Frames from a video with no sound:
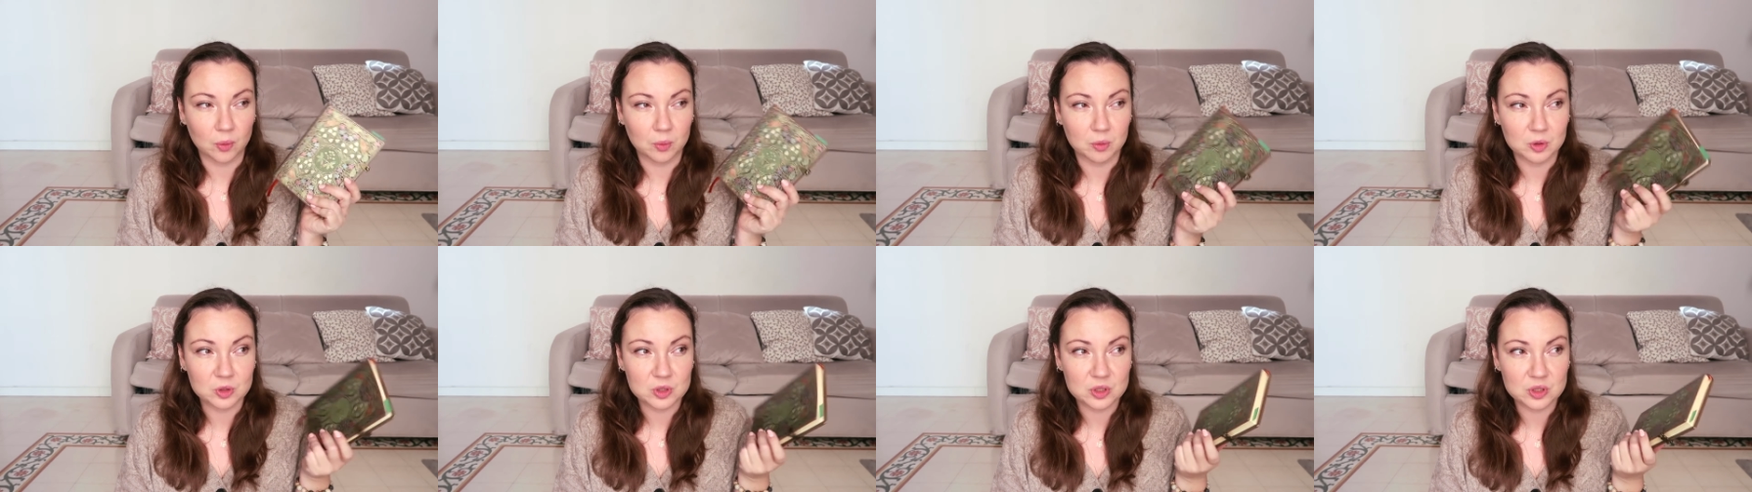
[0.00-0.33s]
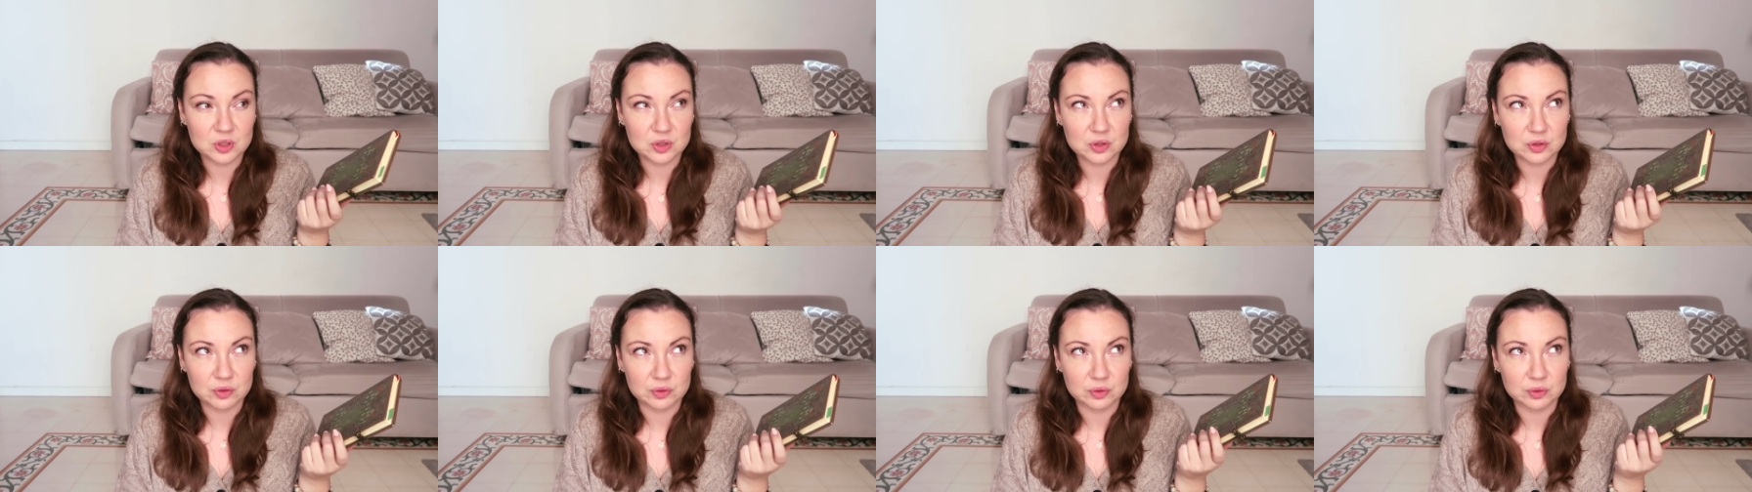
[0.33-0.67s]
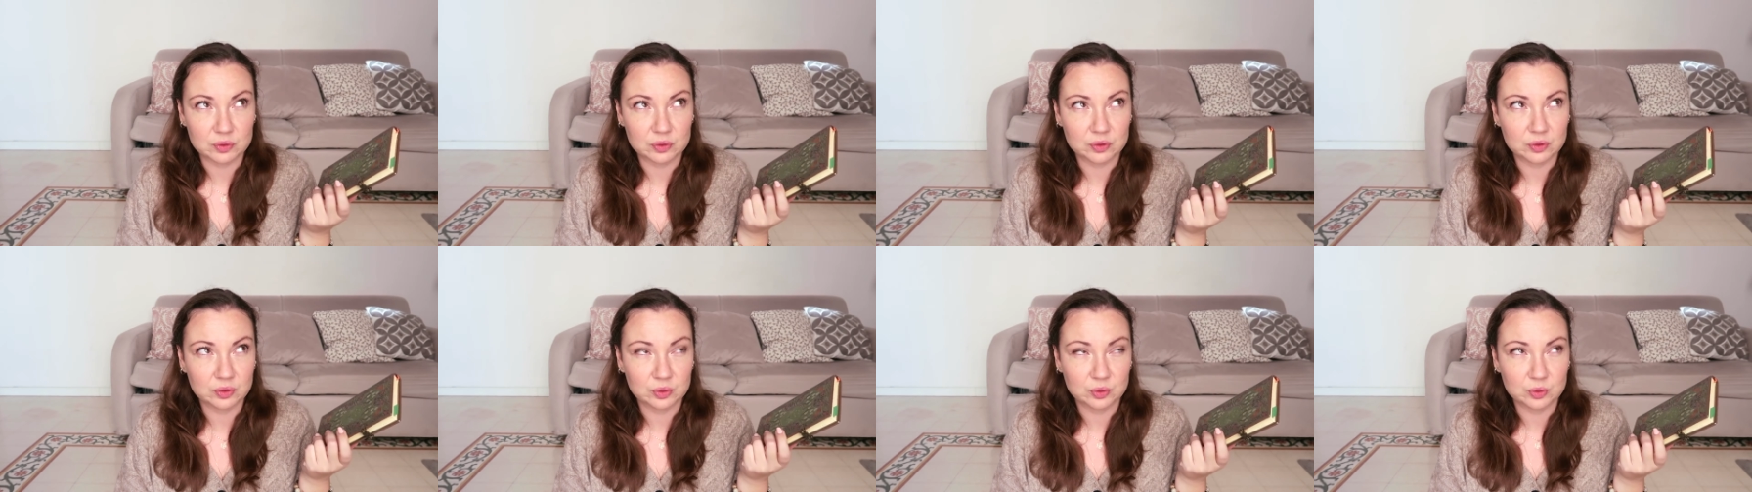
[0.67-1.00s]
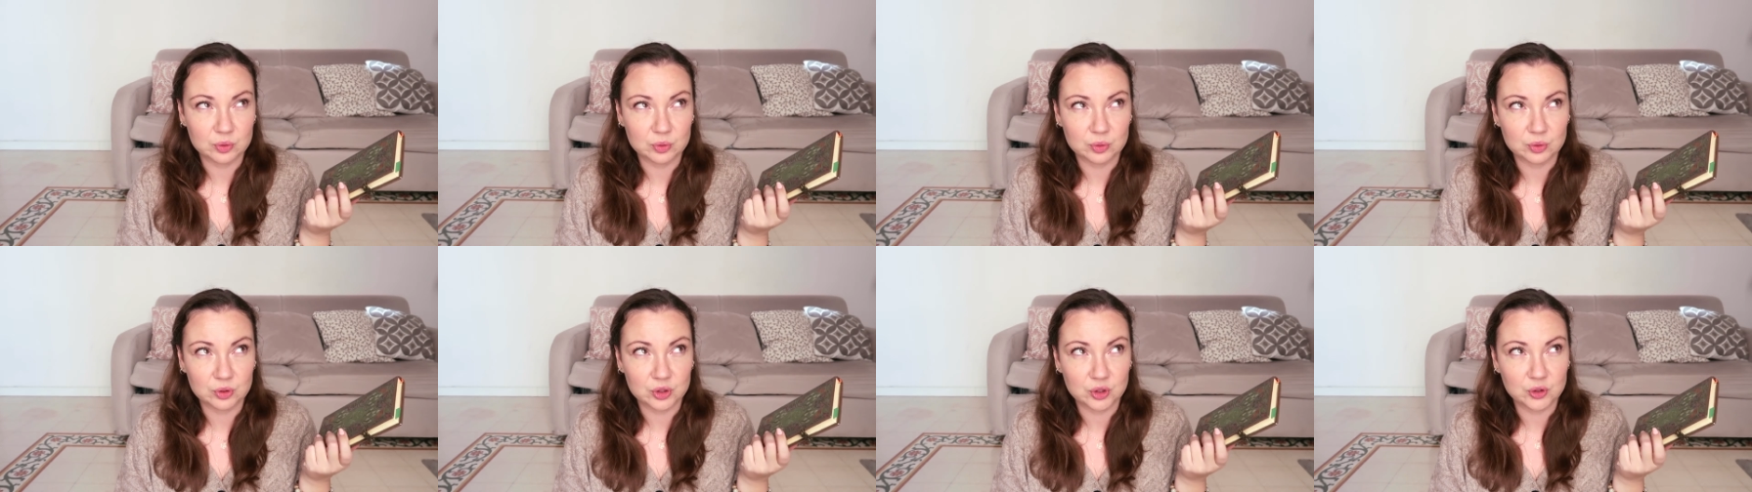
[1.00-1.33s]
almost
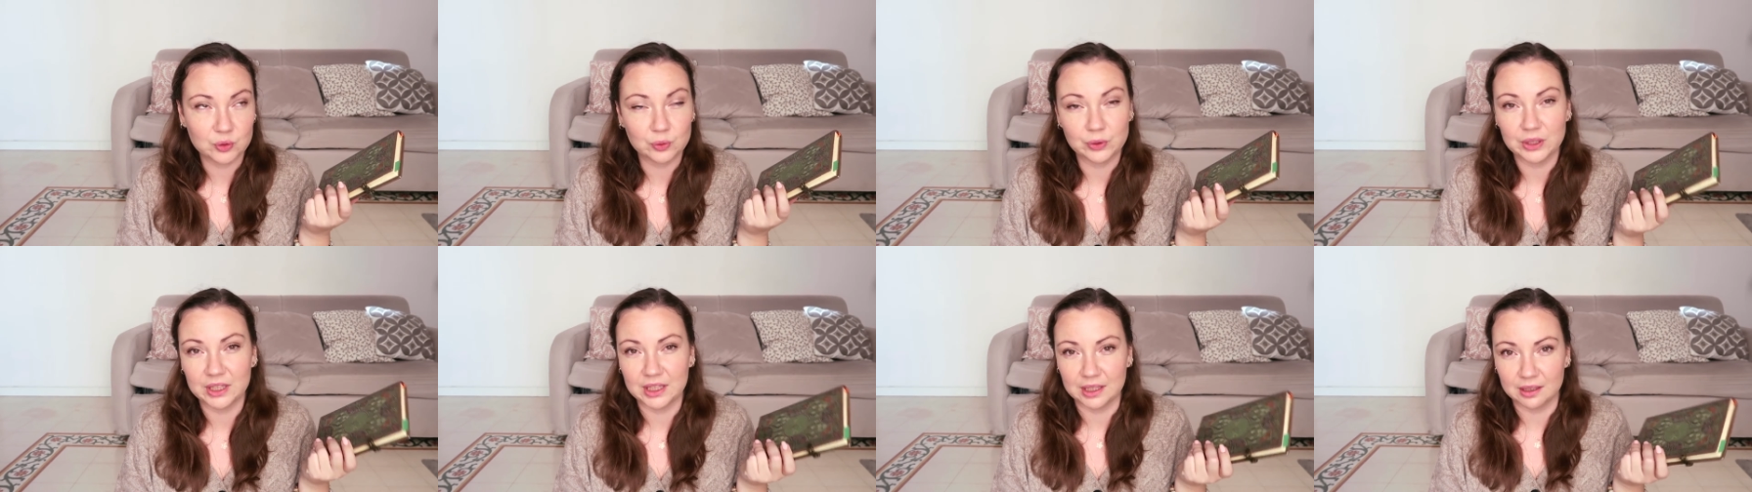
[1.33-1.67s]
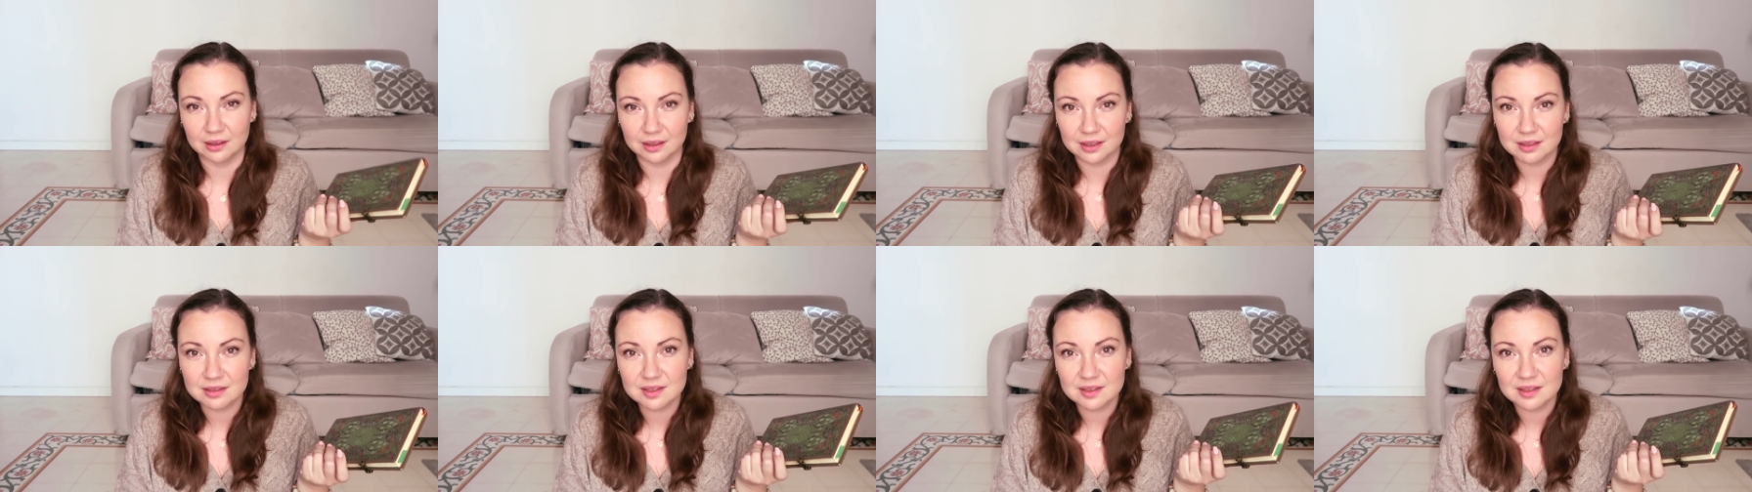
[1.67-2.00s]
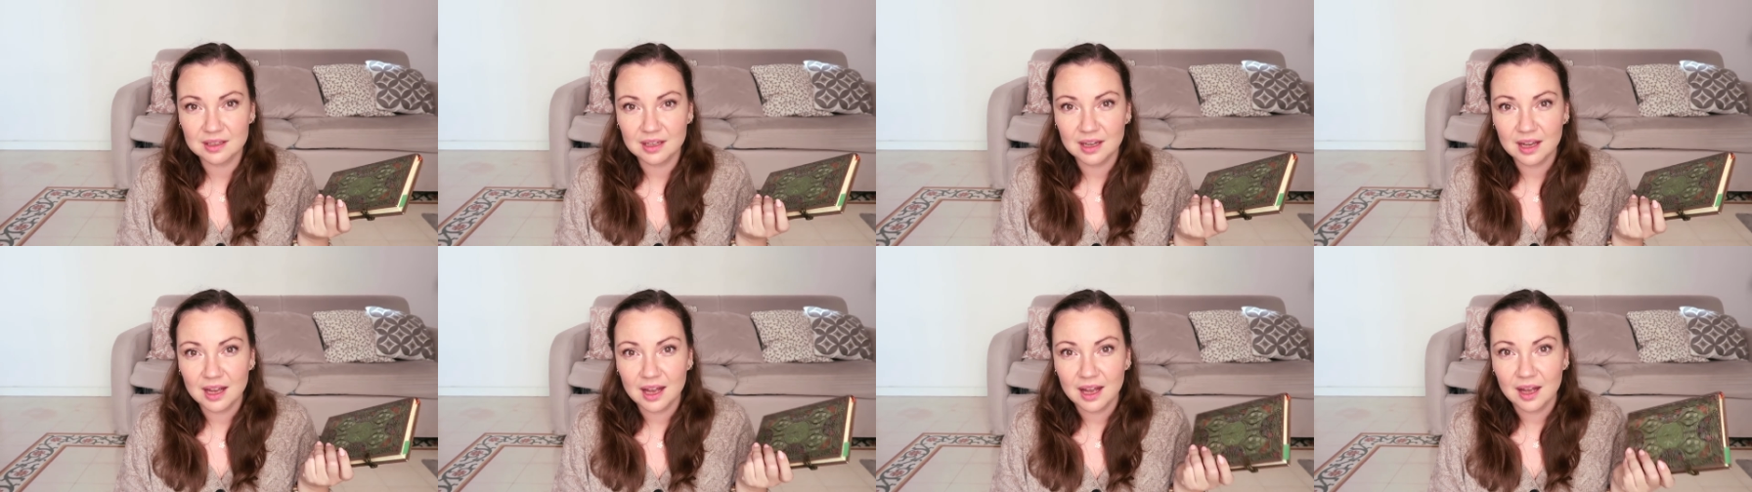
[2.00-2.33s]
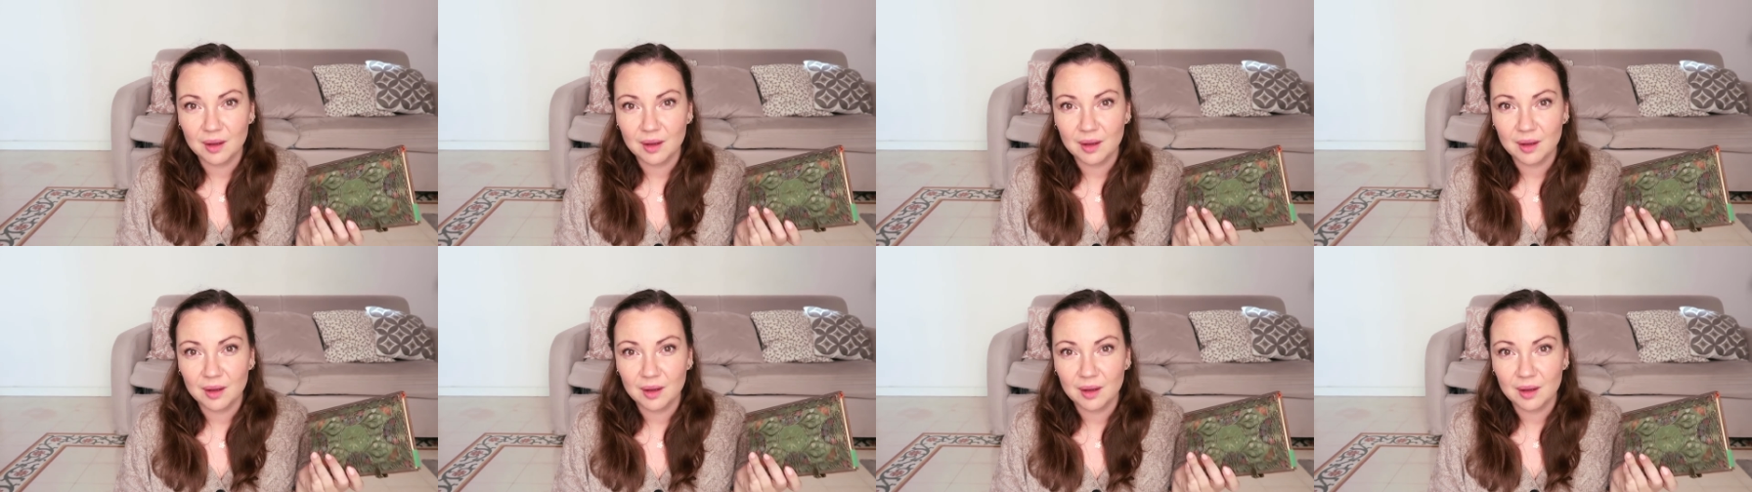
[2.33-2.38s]
2 years.